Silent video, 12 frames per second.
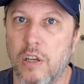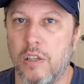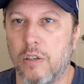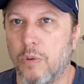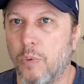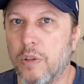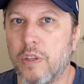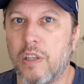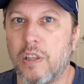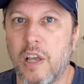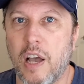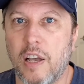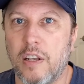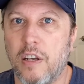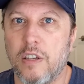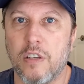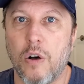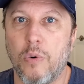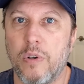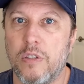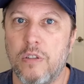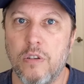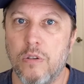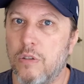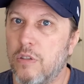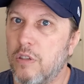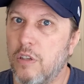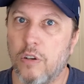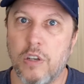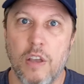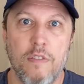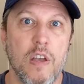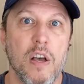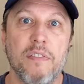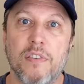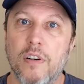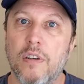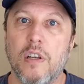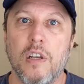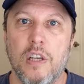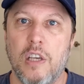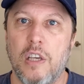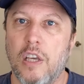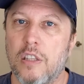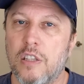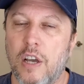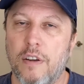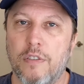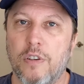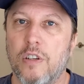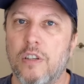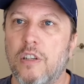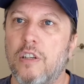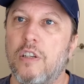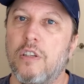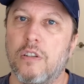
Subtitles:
Now, the one thing the guy does always do is he'll give you effort. He gets after it.